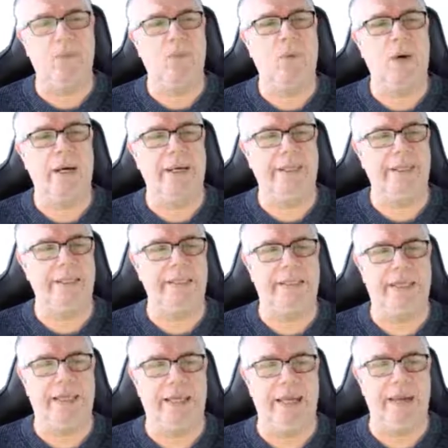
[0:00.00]
quite
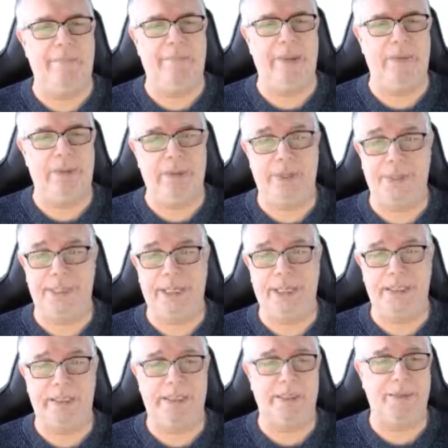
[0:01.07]
happy with the
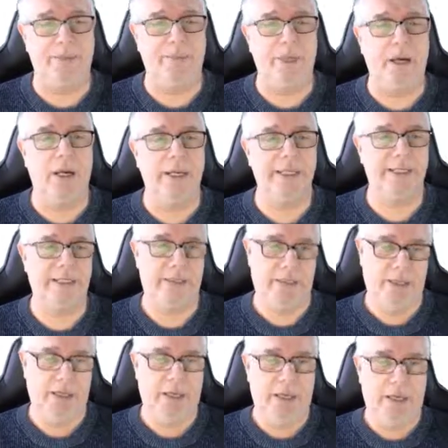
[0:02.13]
results, to be honest,
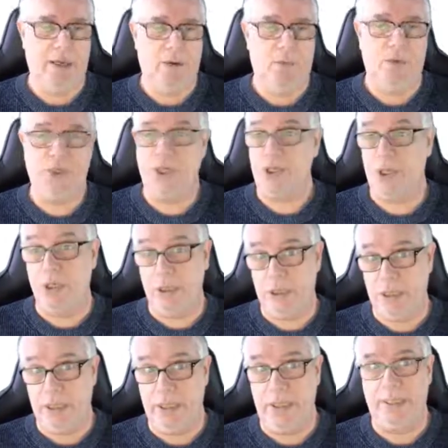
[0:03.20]
which is good.
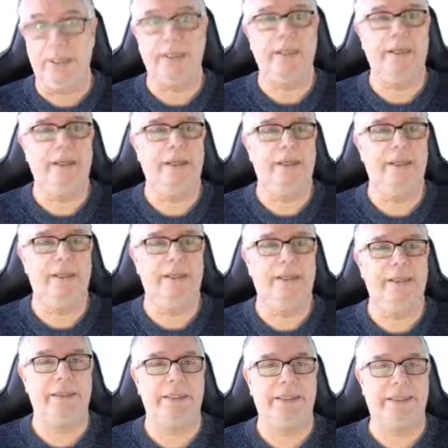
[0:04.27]

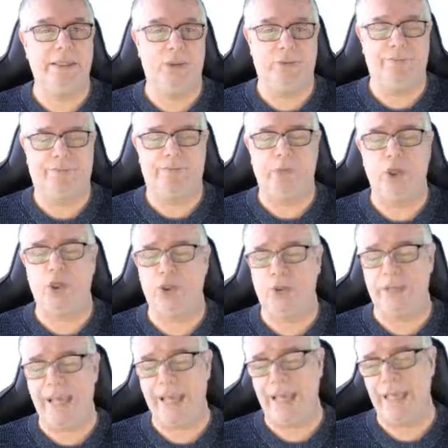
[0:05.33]
So
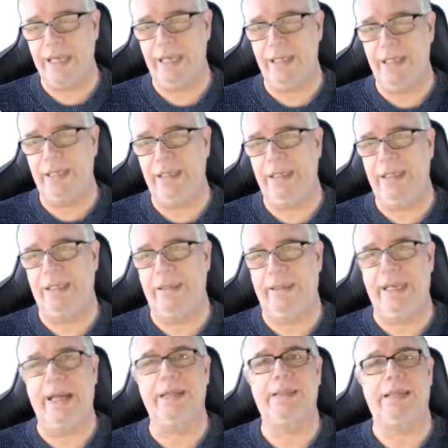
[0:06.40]
today
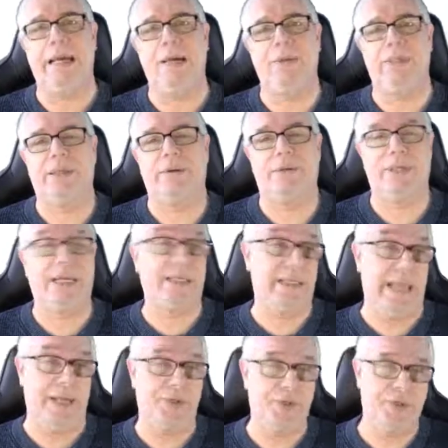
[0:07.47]
the handouts are just
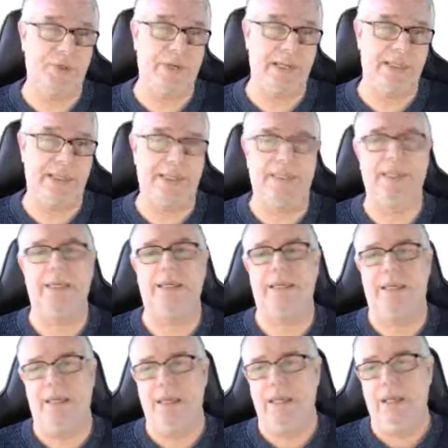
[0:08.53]
texture, as
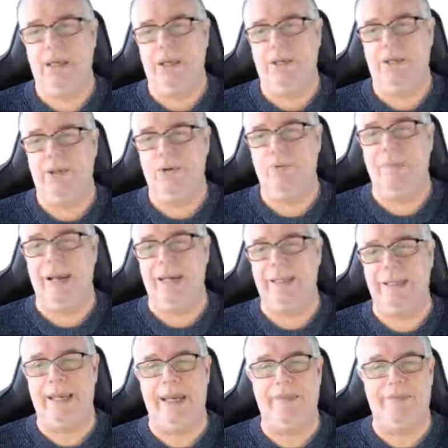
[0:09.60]
you might
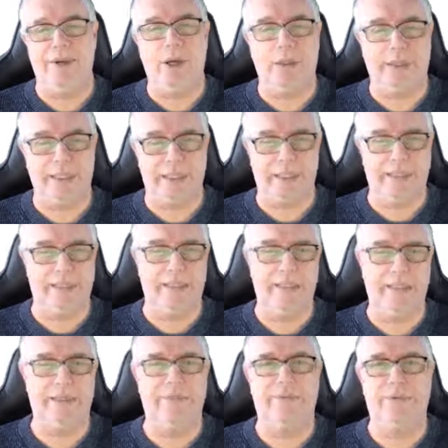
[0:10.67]
have noticed
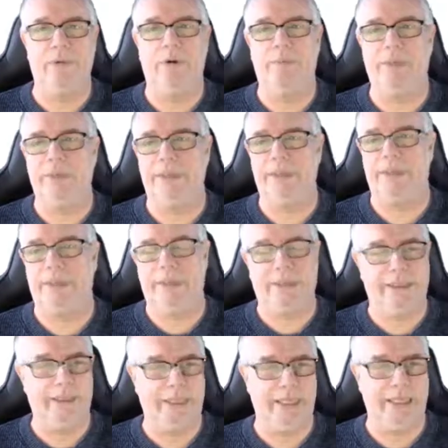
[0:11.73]
if you opened
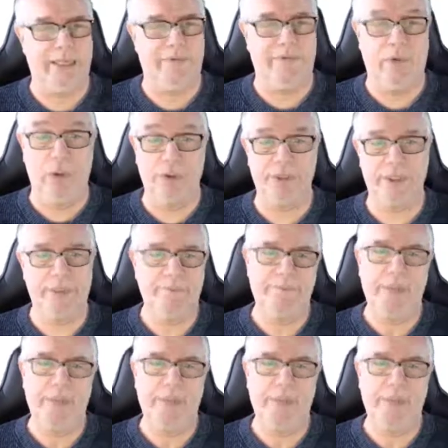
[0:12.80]
the folder.